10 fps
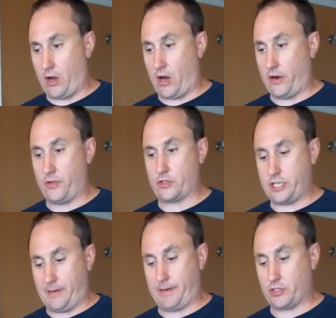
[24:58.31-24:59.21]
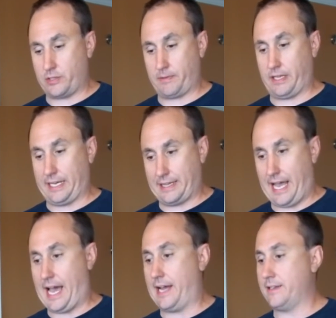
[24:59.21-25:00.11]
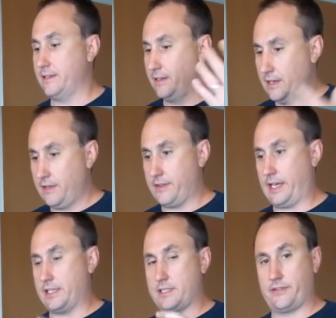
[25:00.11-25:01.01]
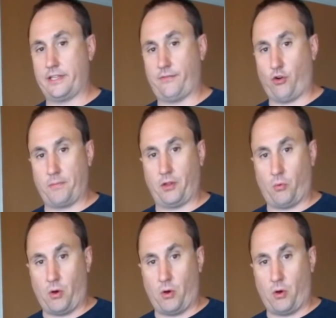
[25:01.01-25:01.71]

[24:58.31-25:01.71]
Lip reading: on in their tummy or something like that, the Formula